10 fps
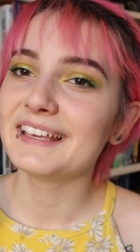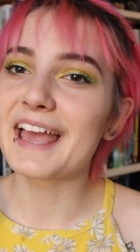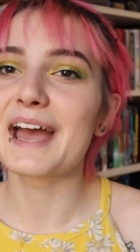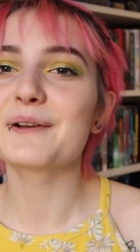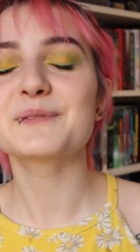
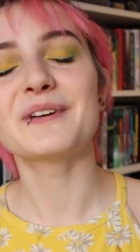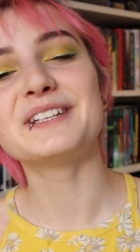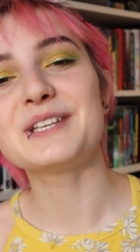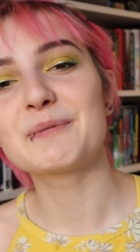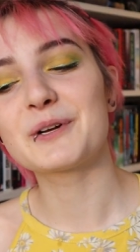yeah, it was a
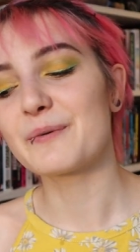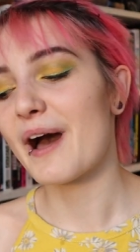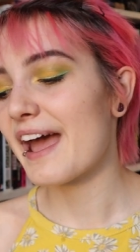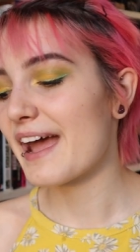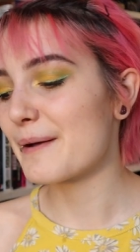very typical
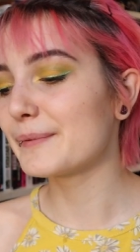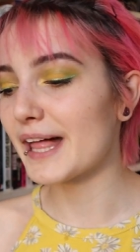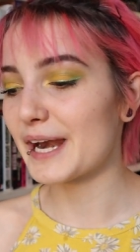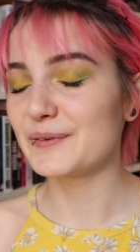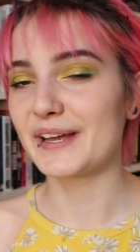YA. I'm
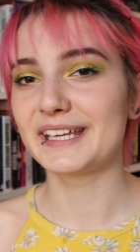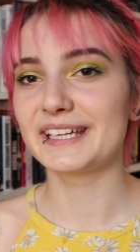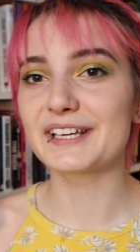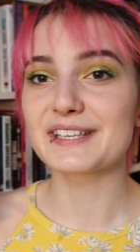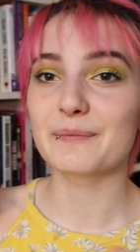glad I read
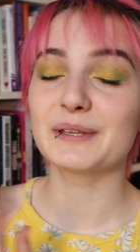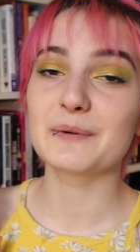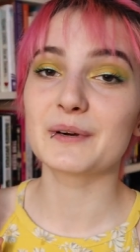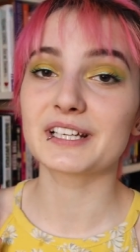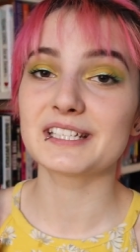it because I
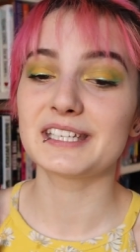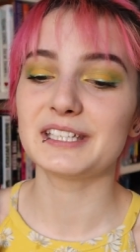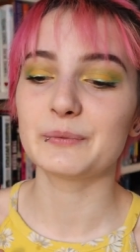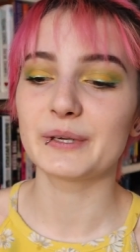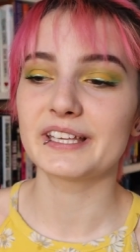really want to
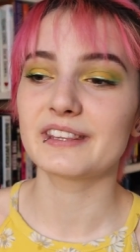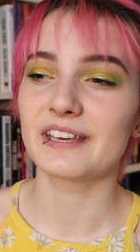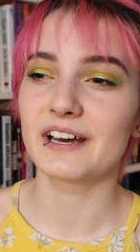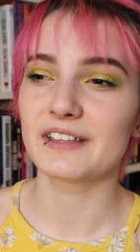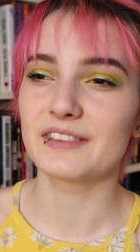continue with
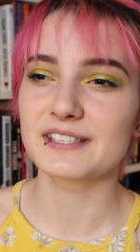uh,